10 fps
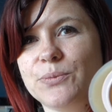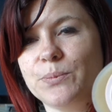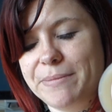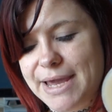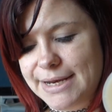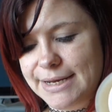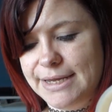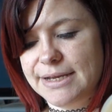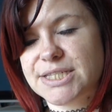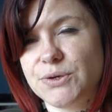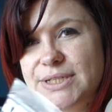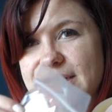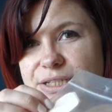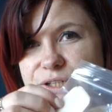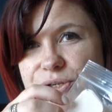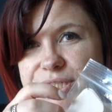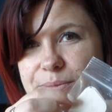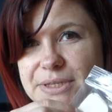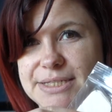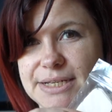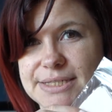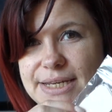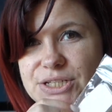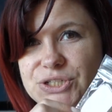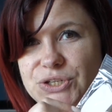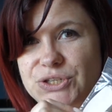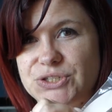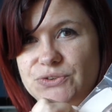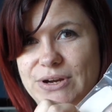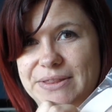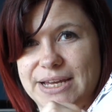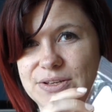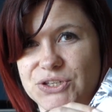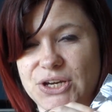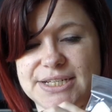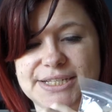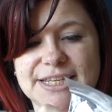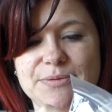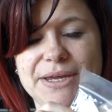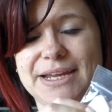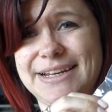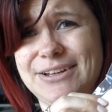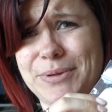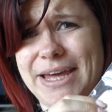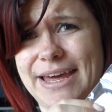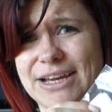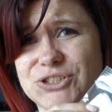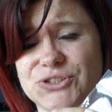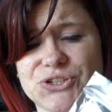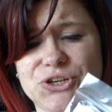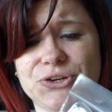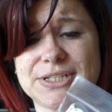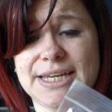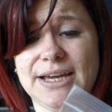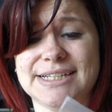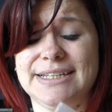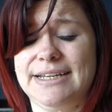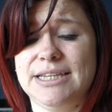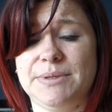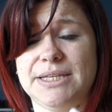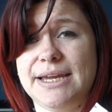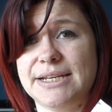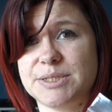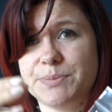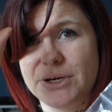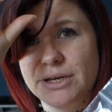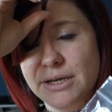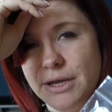it may leak, so I did use some of these extensions around the outside just to give me a little bit extra security. I didn't need them in the end, but